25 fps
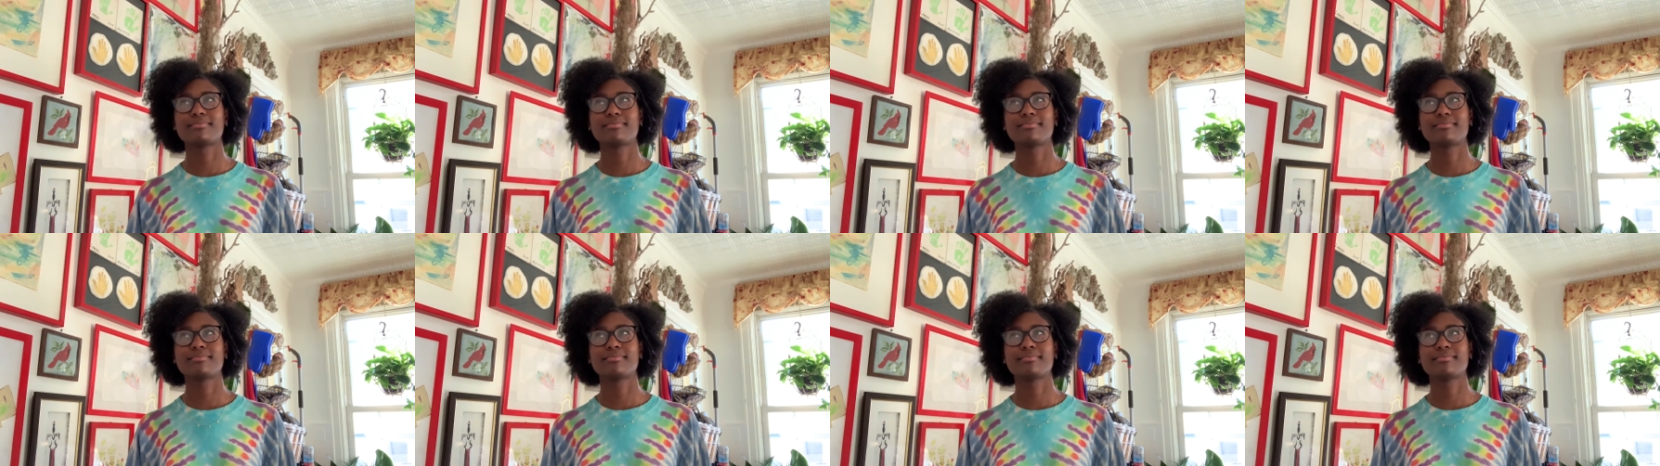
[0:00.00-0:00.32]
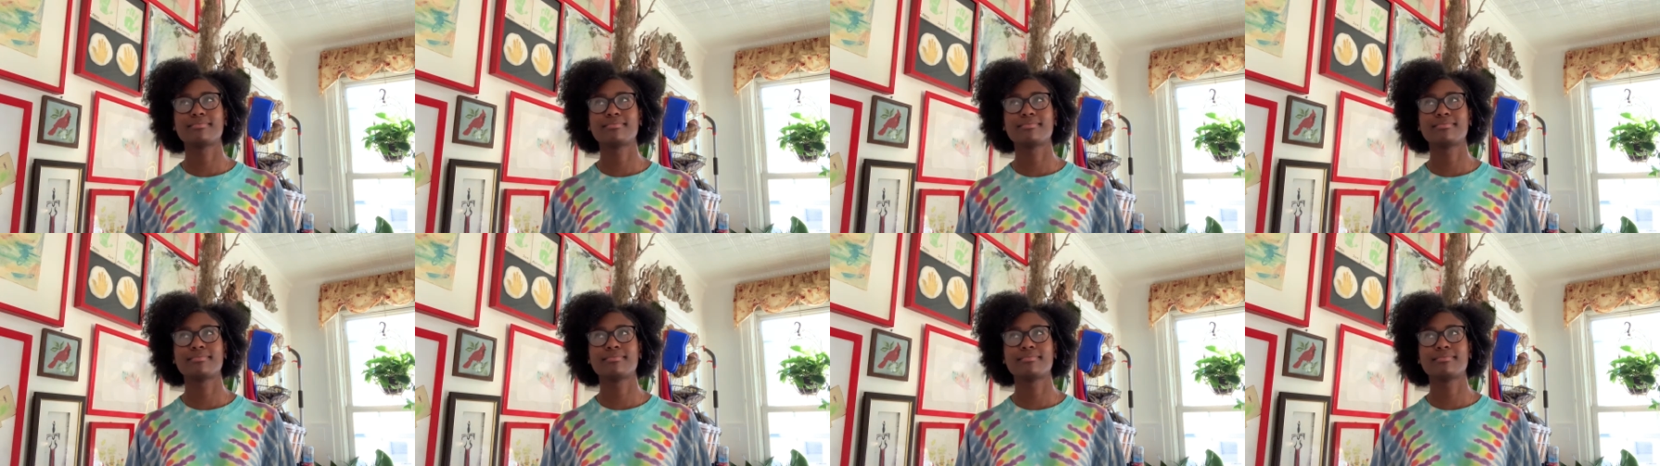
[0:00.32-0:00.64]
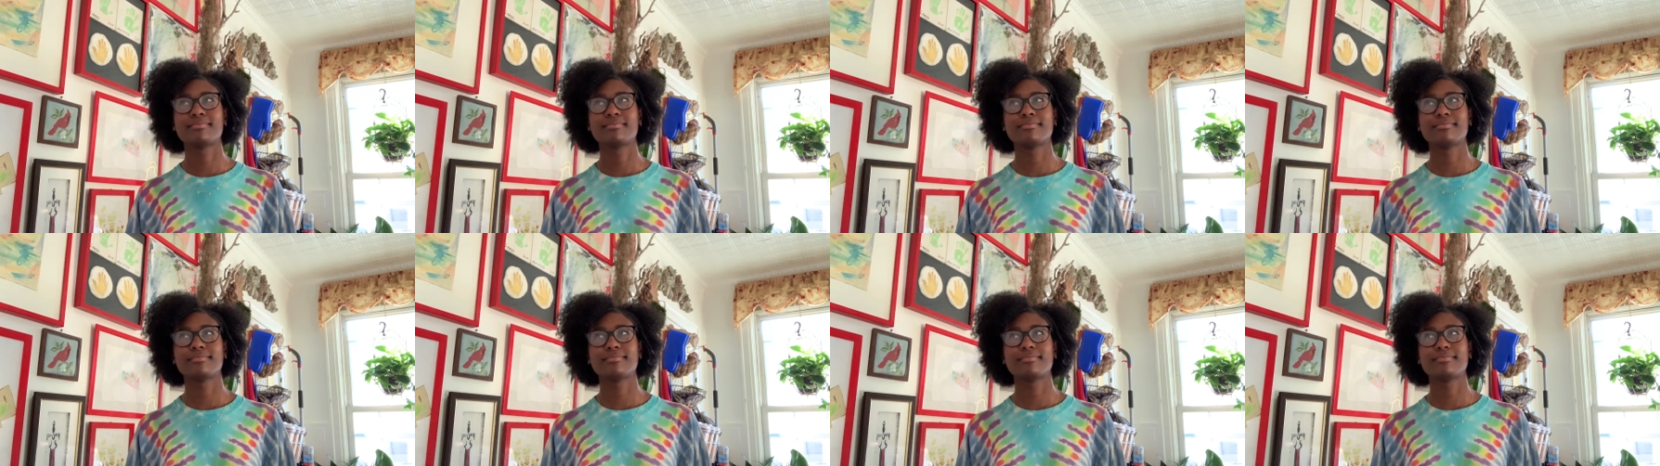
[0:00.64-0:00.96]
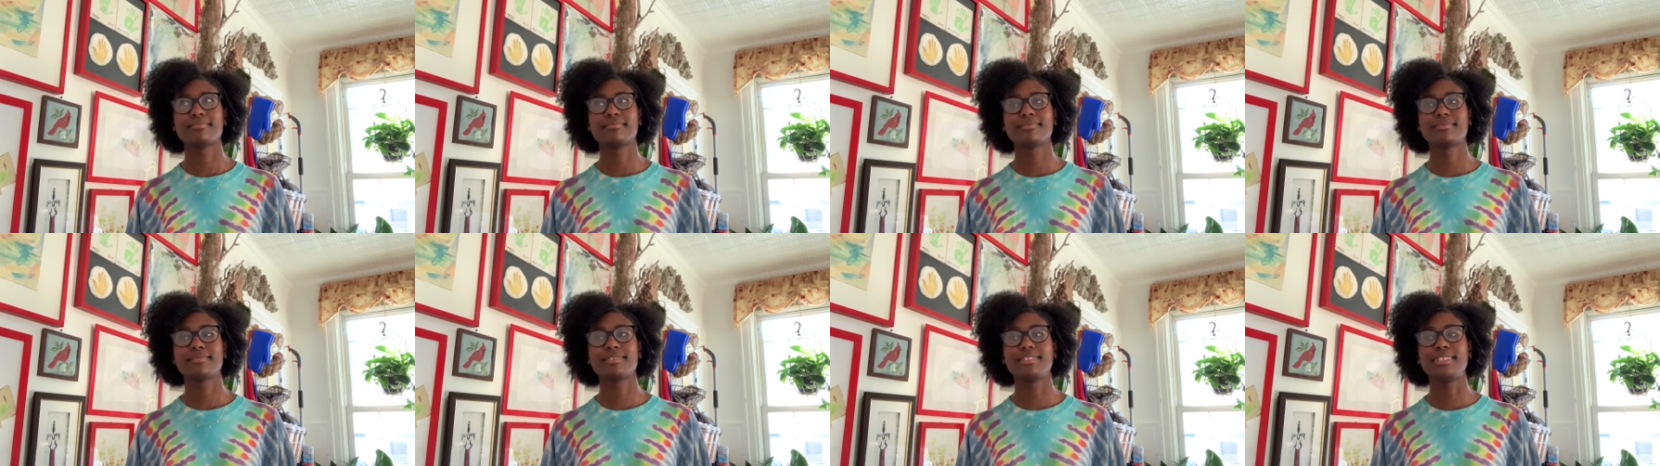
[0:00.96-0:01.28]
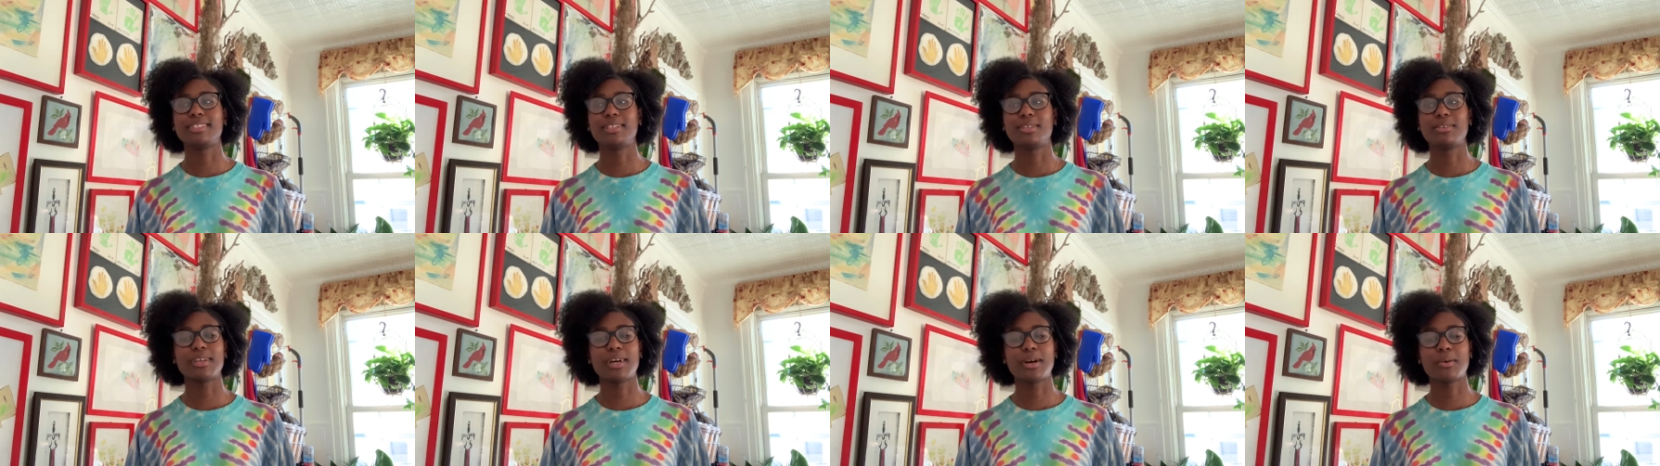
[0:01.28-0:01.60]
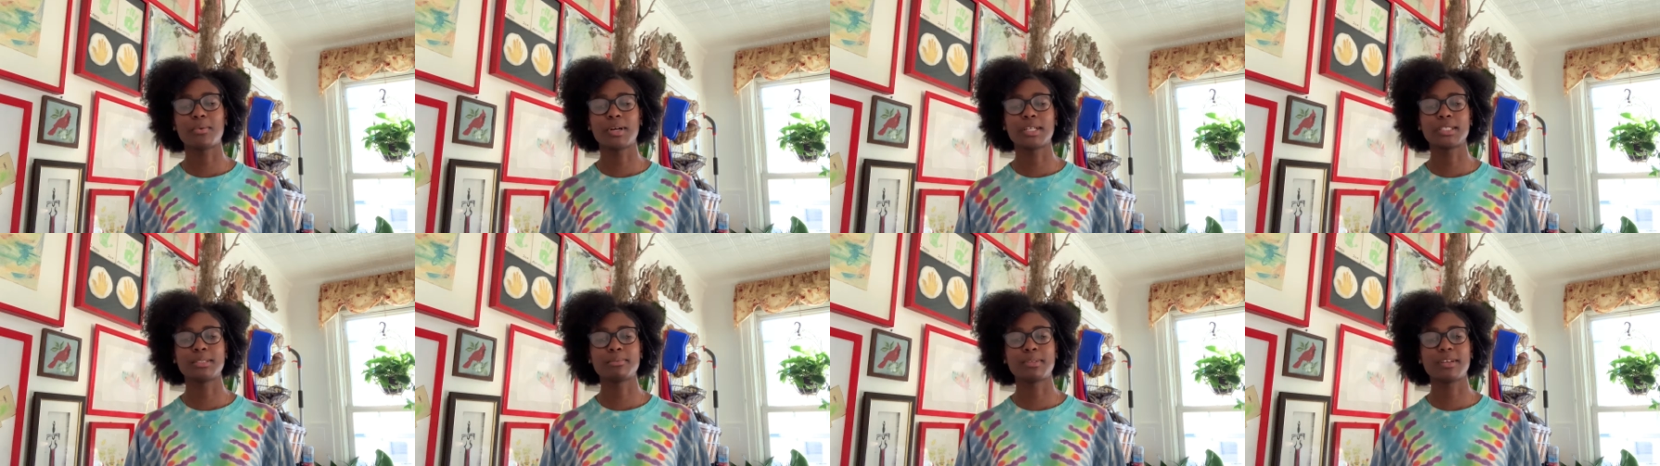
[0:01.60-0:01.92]
Do you not
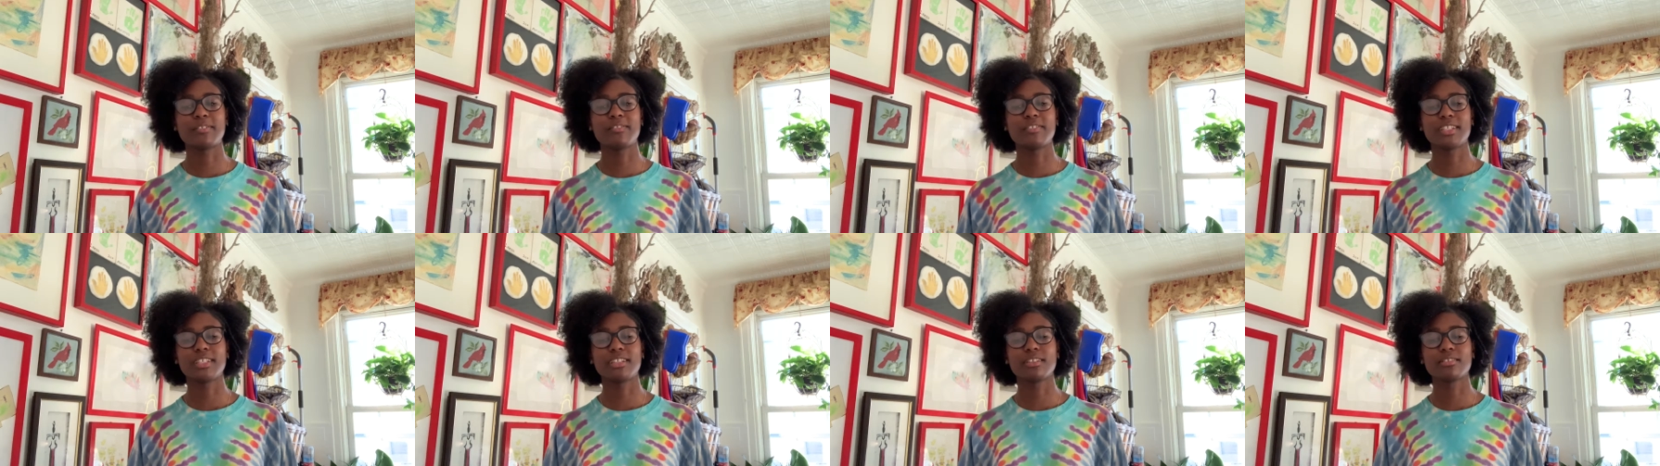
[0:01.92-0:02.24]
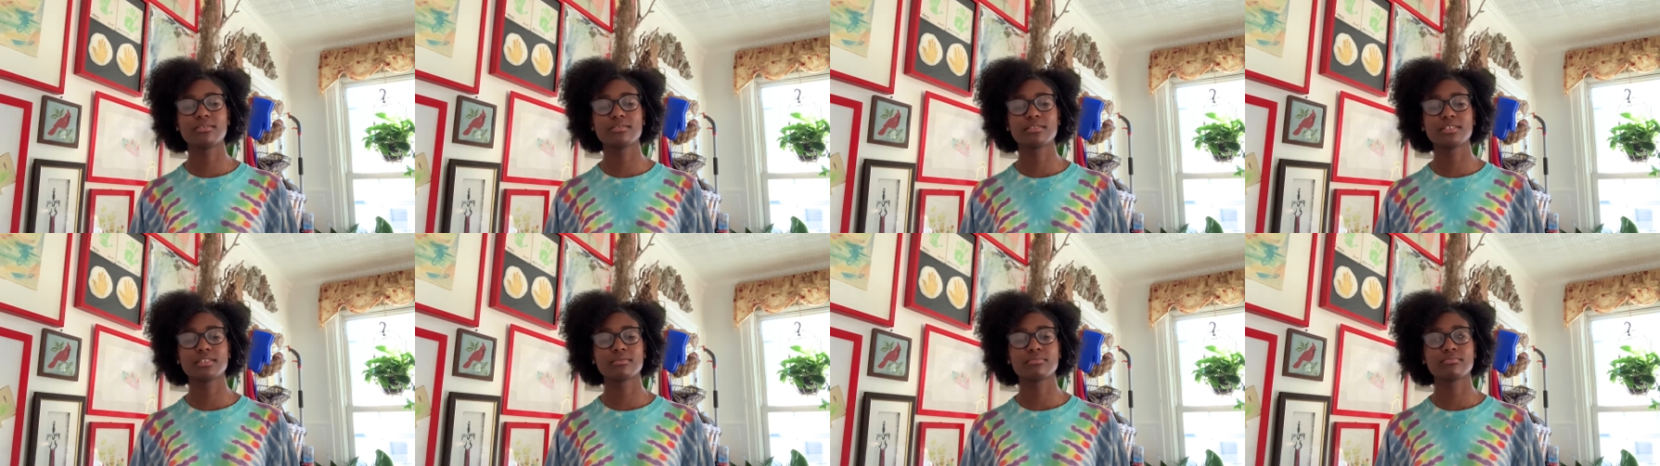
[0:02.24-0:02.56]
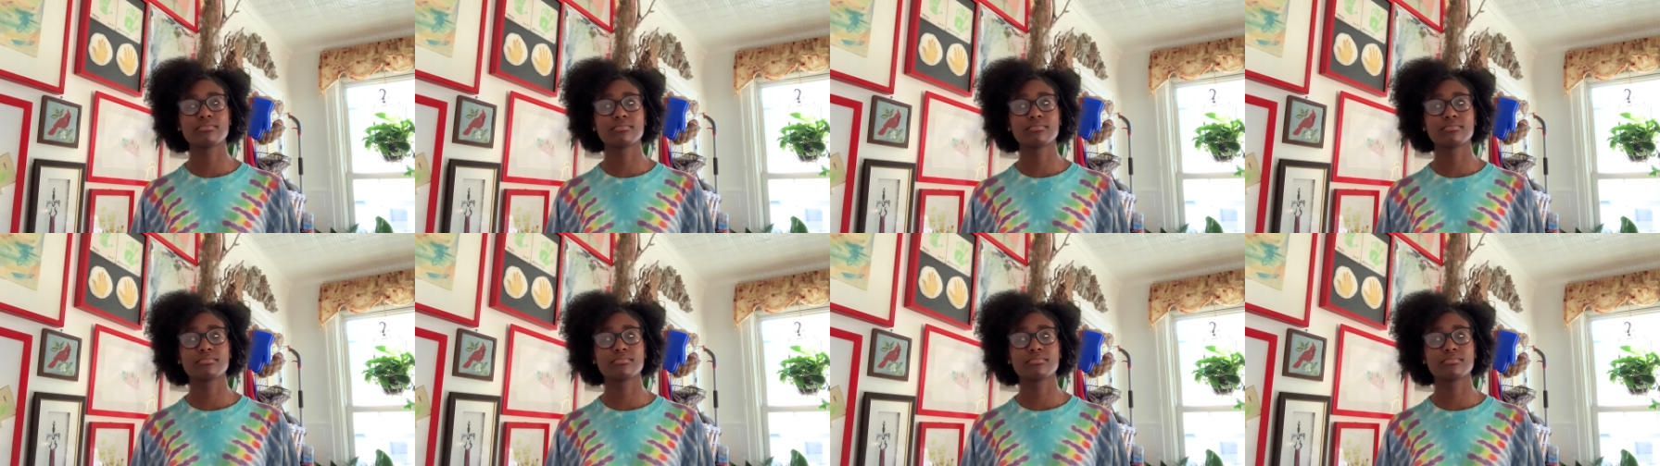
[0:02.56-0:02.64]
watch my videos?